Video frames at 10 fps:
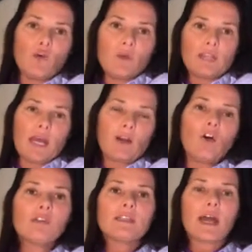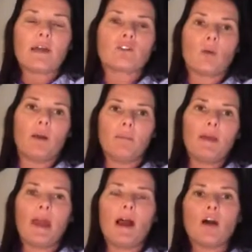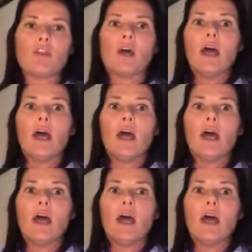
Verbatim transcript: or with that contact on my mouth.